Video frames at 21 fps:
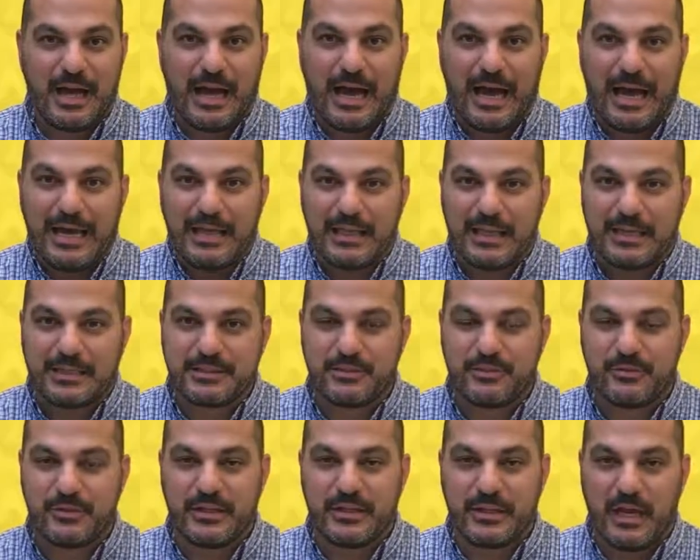I like
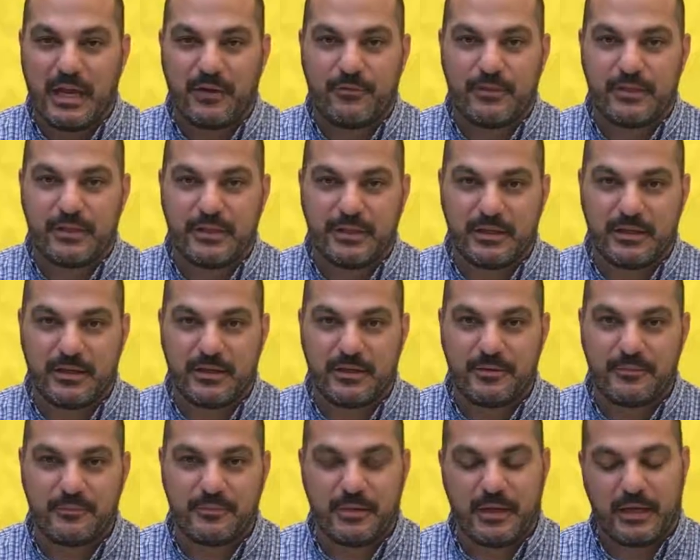to read every
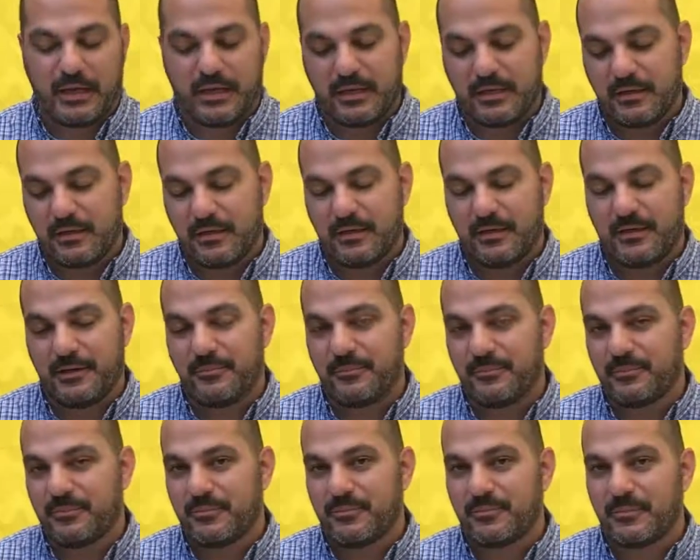year, and
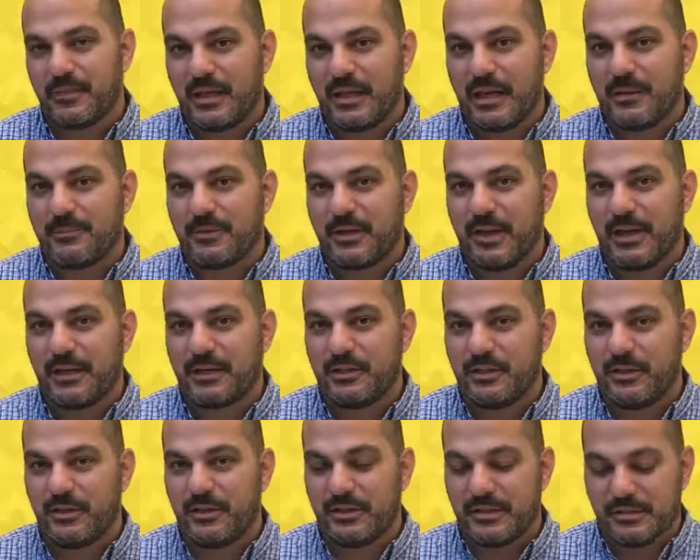I'm kind of
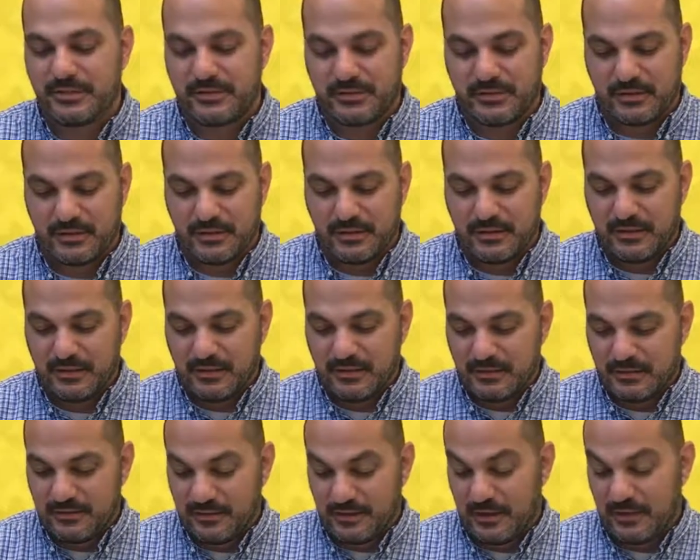curious
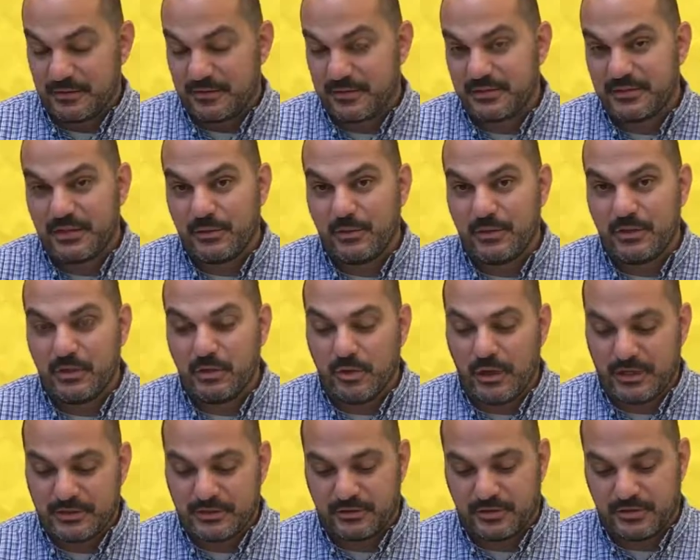to see what you
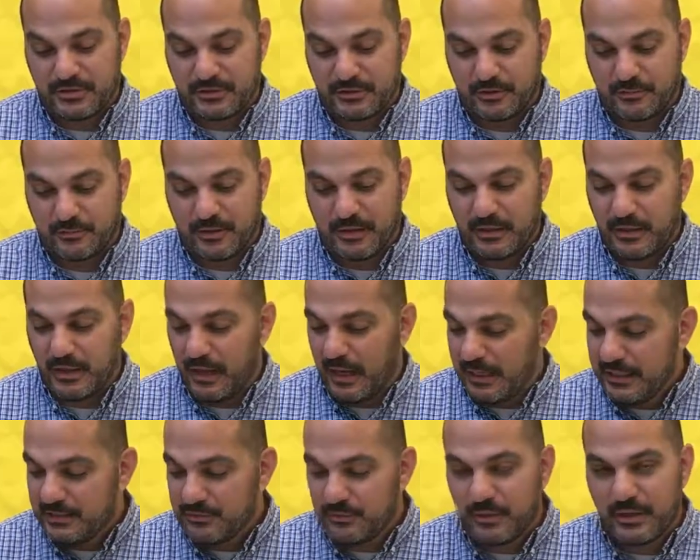guys are into. But
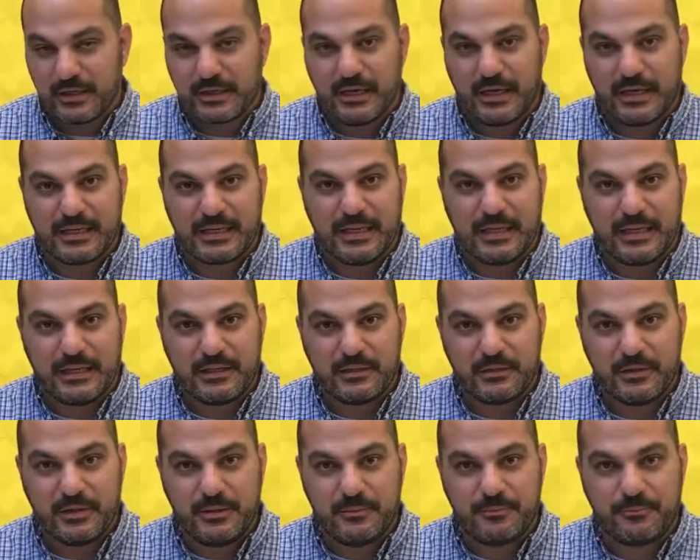I just want to kind of get
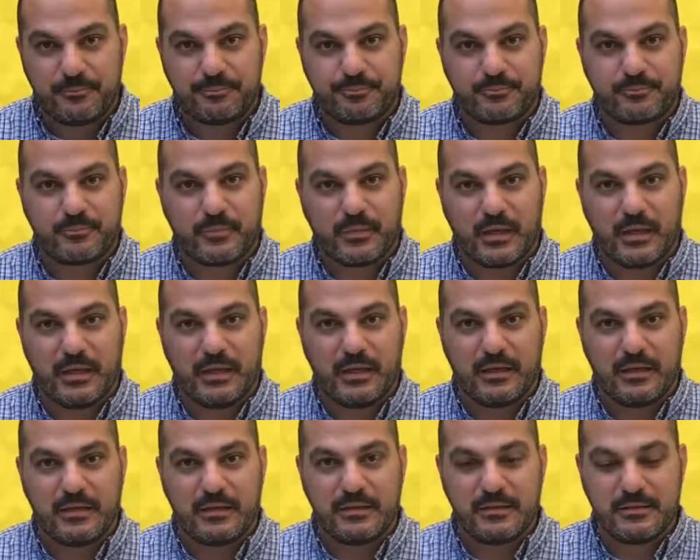into it
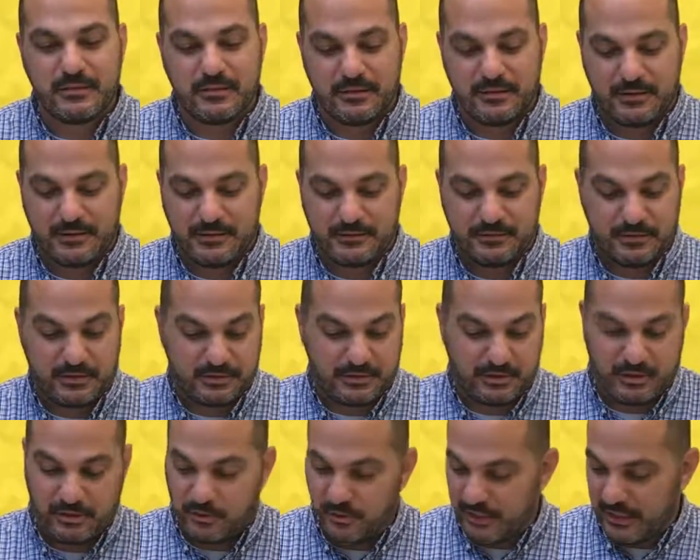and
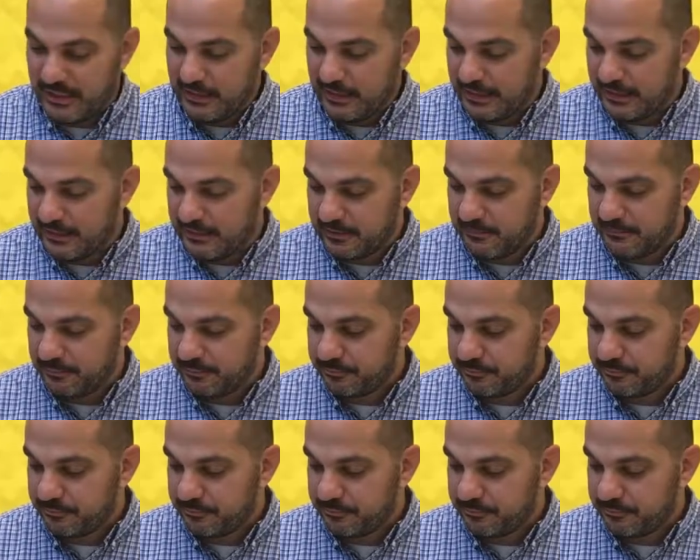show you what I like.